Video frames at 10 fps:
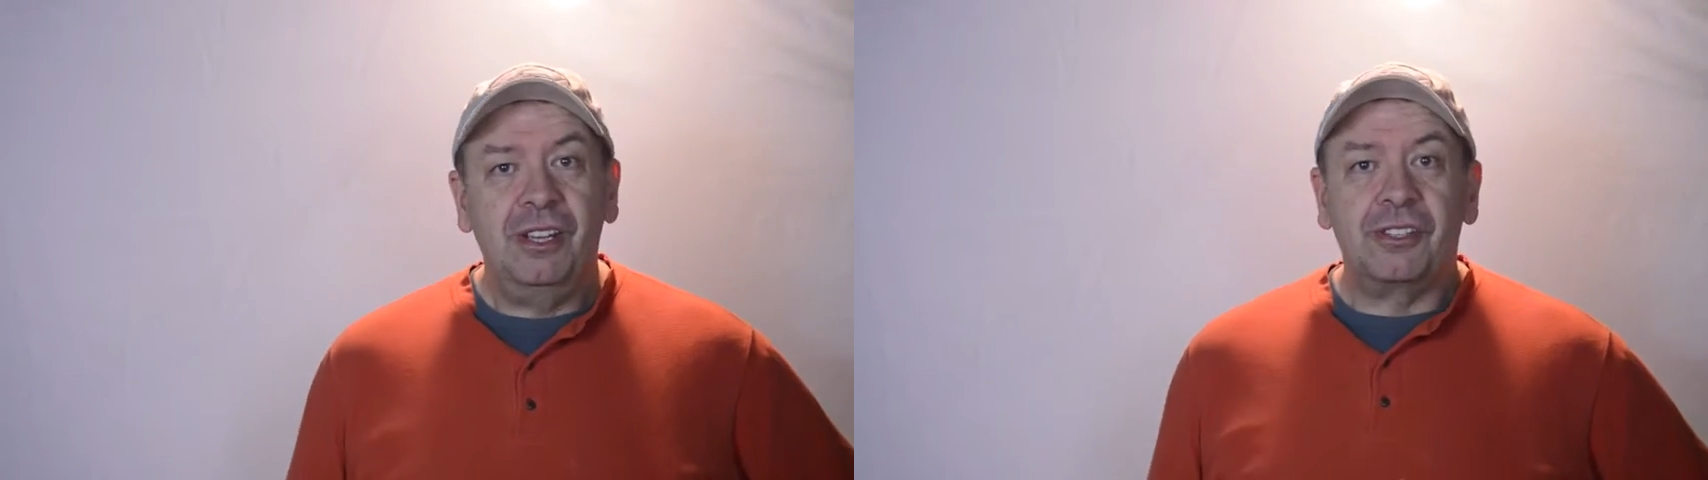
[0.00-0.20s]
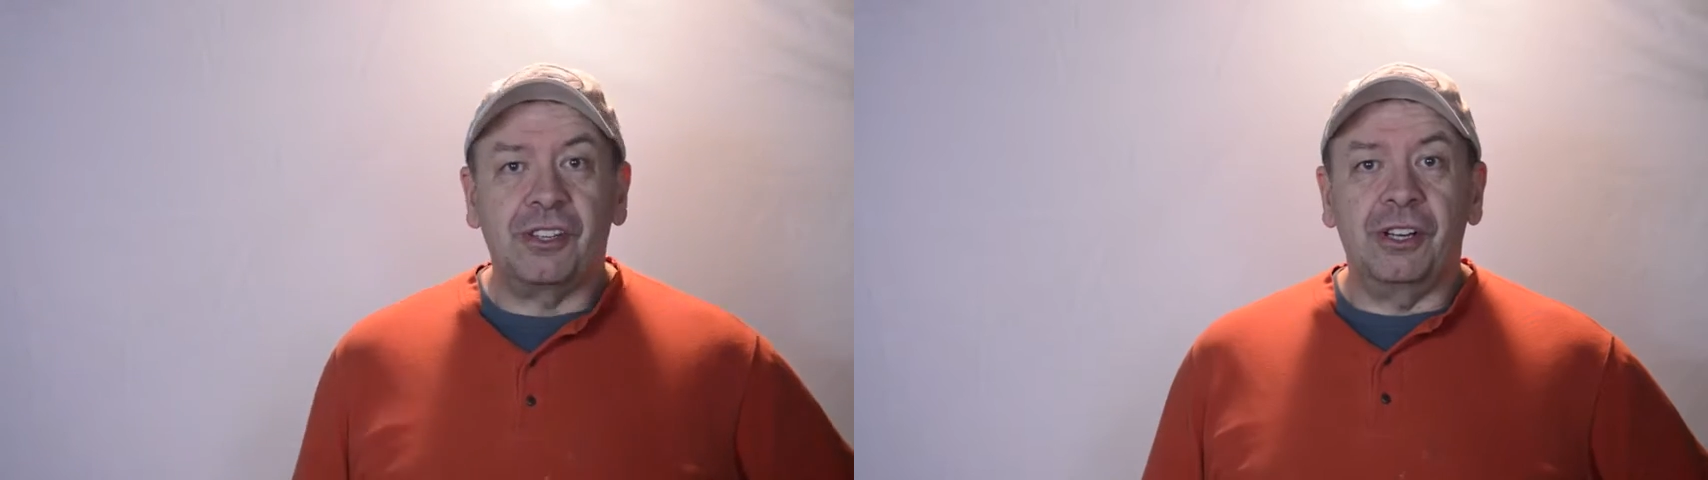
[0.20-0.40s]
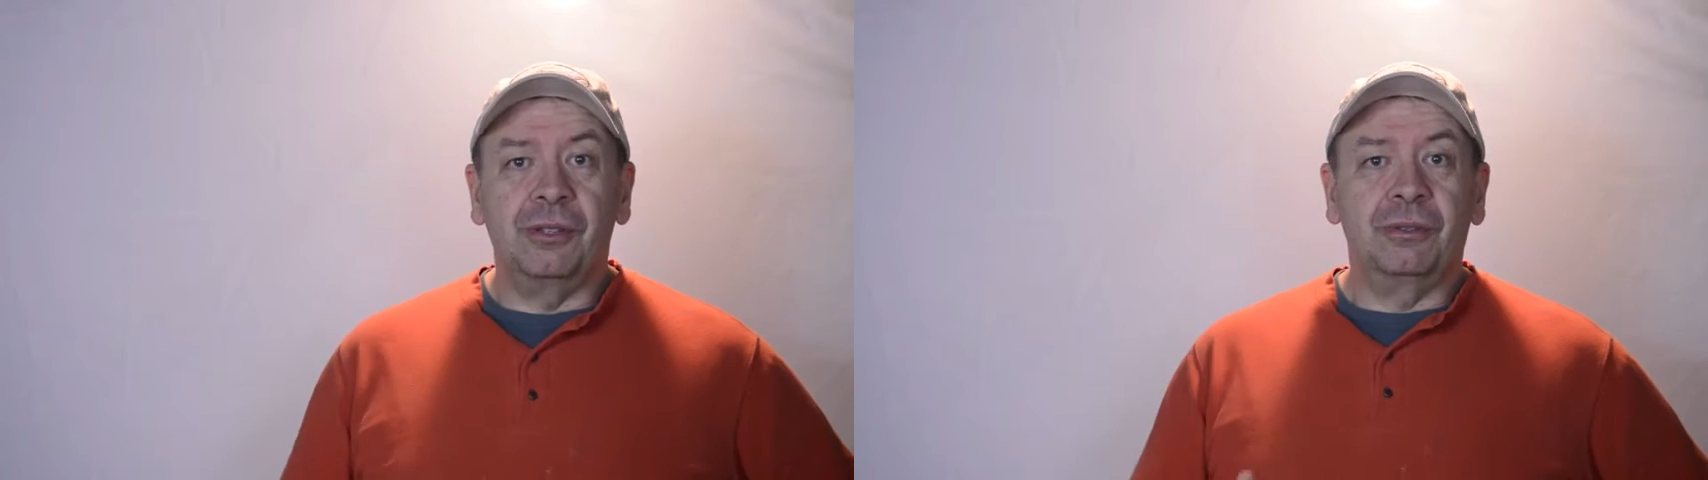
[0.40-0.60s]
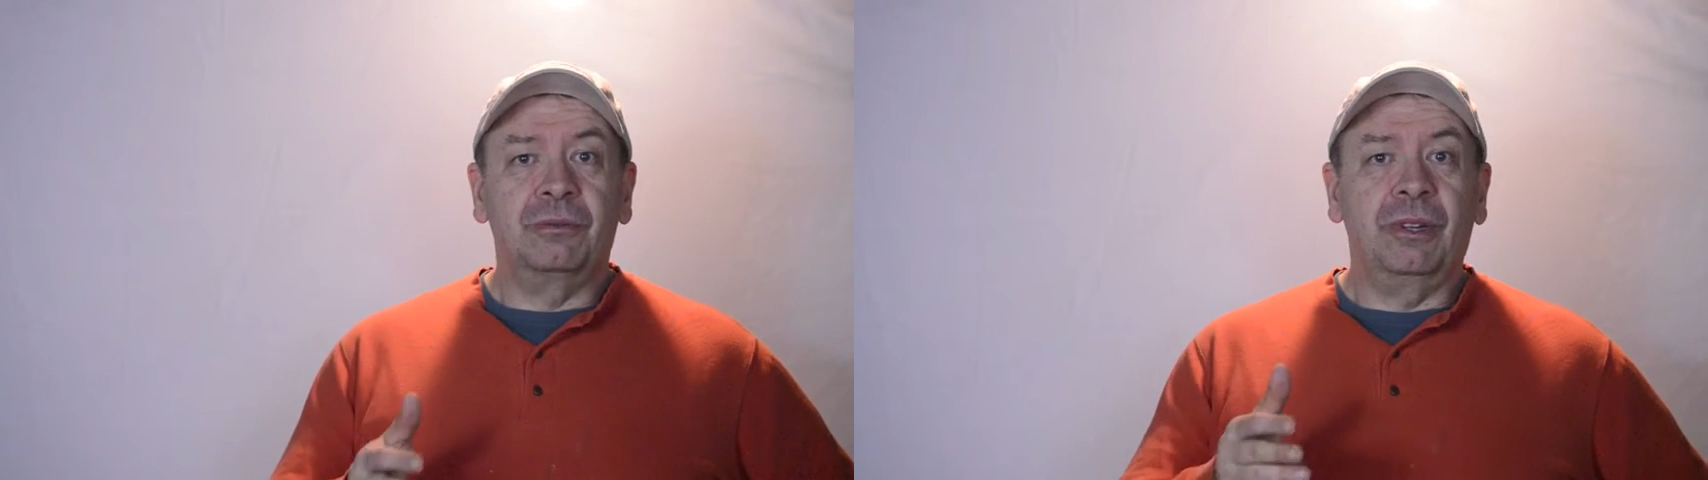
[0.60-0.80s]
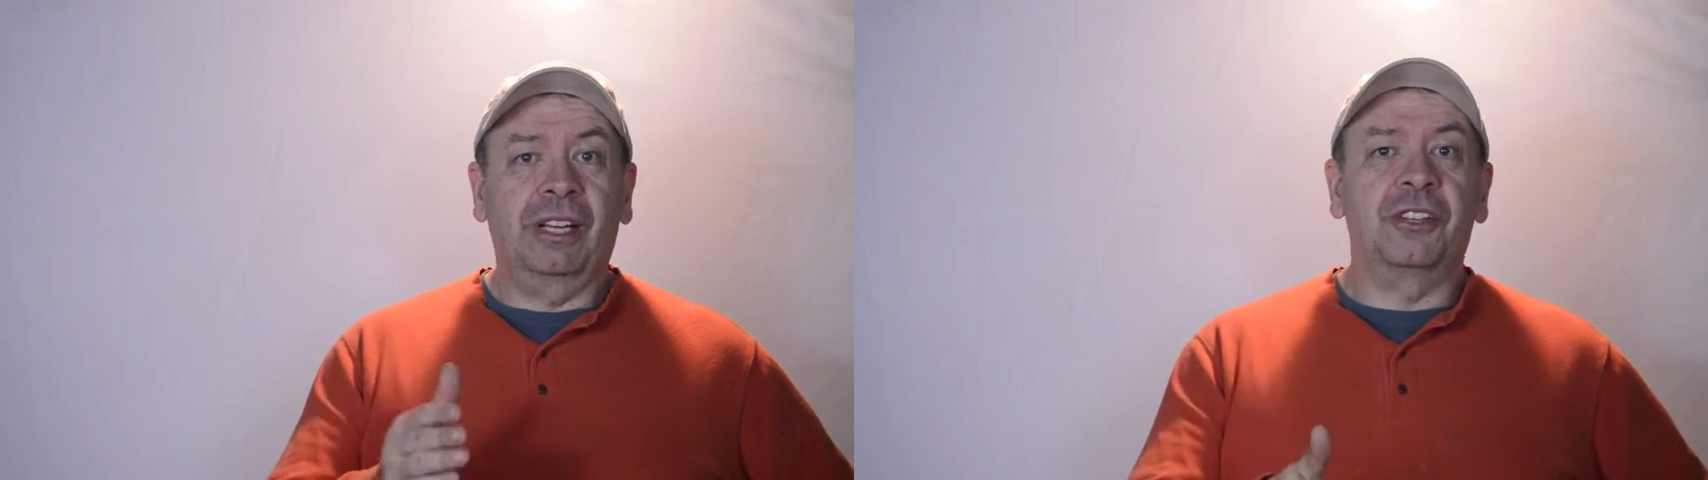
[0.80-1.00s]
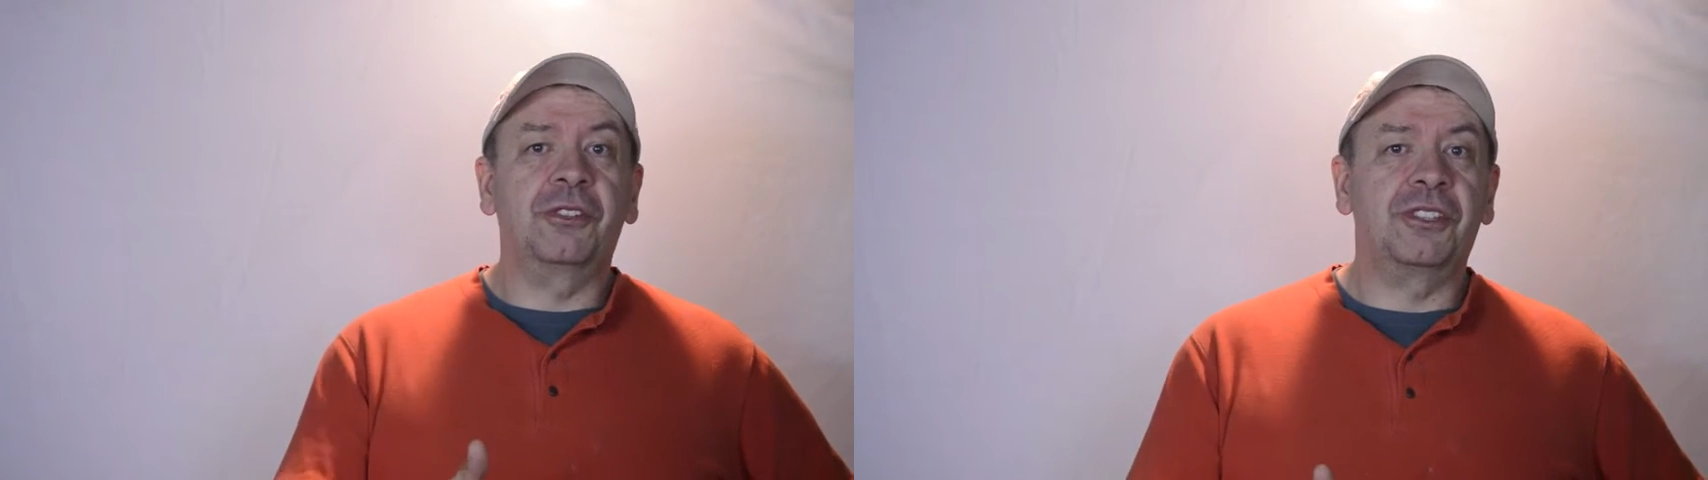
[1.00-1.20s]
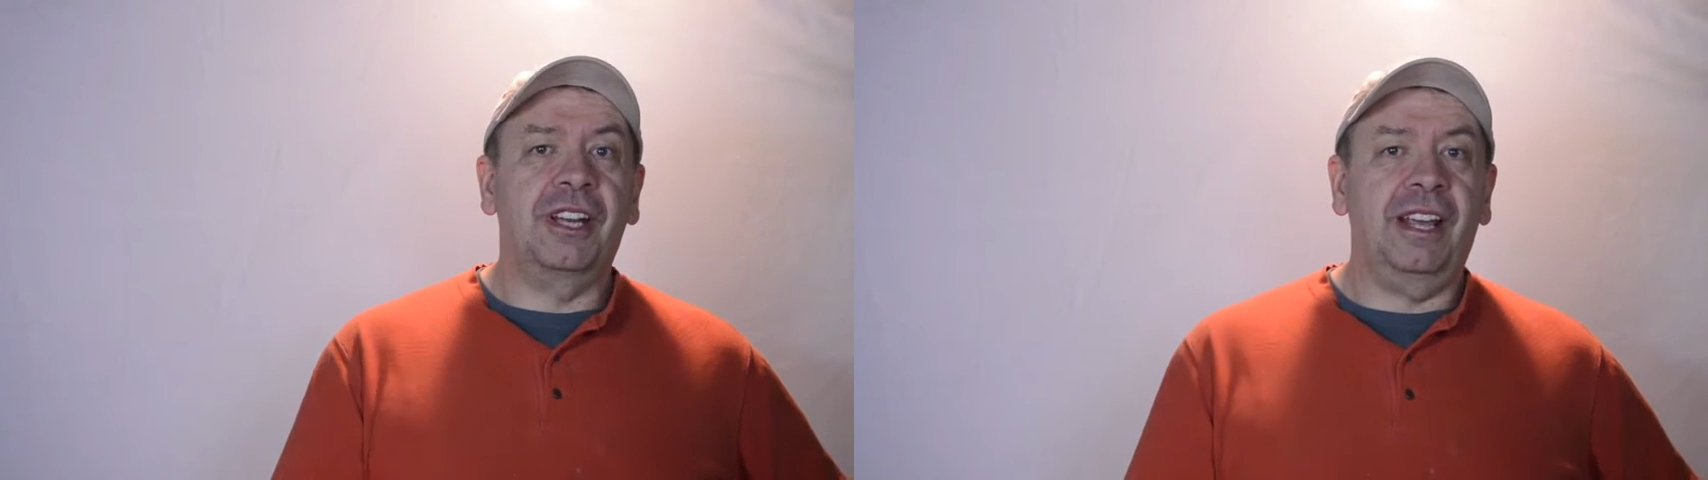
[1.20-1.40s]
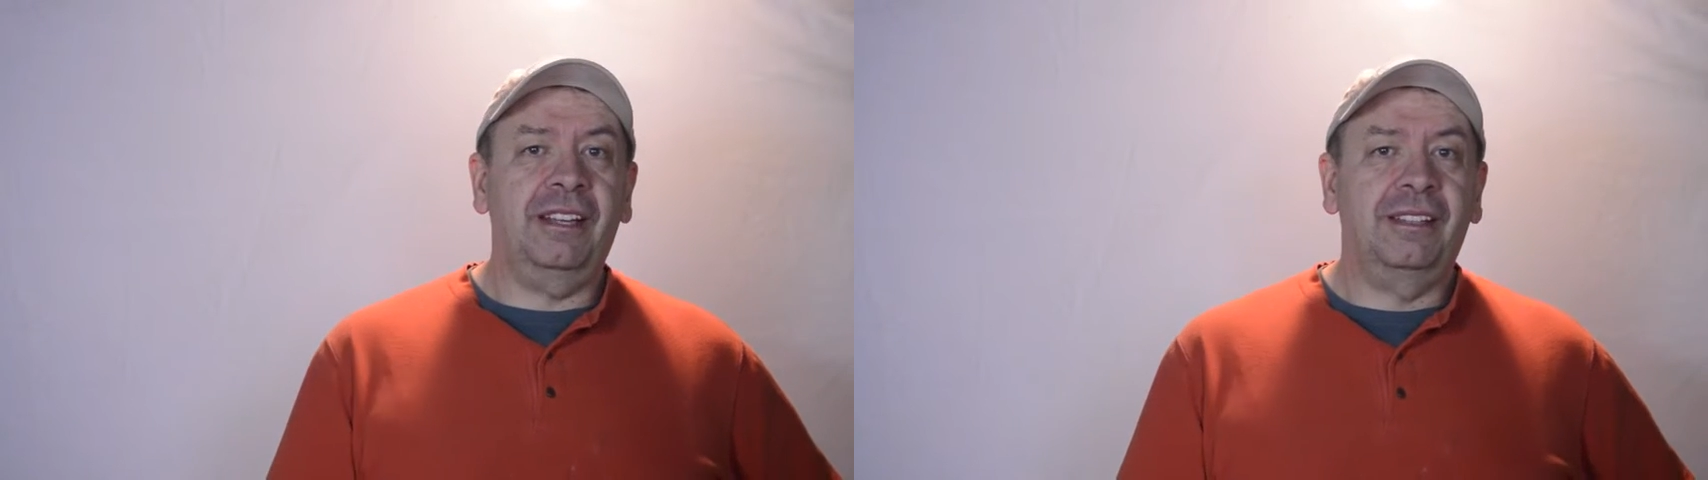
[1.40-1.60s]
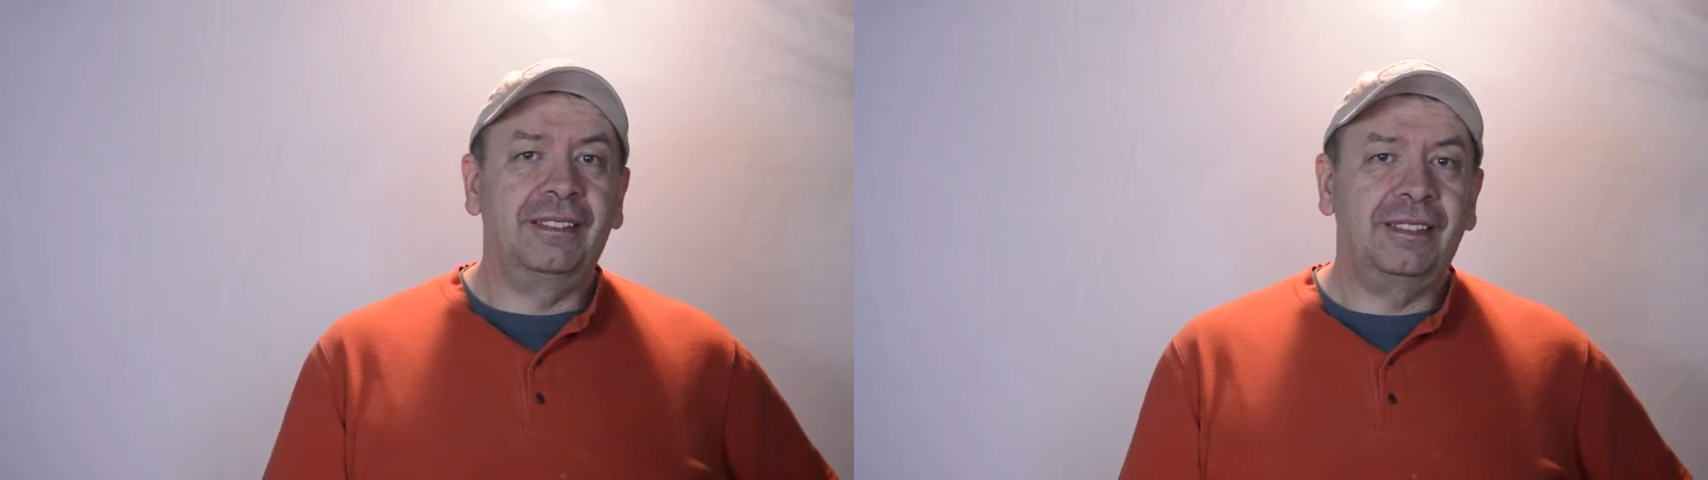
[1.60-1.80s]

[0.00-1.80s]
So what I'm going to do today